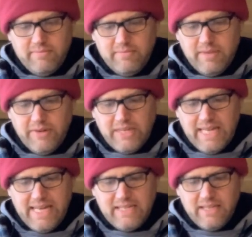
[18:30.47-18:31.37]
near
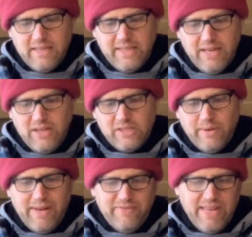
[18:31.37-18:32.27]
Atlanta, they
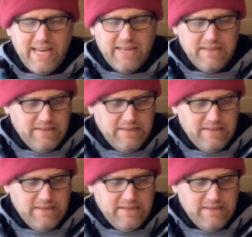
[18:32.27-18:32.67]
also have that.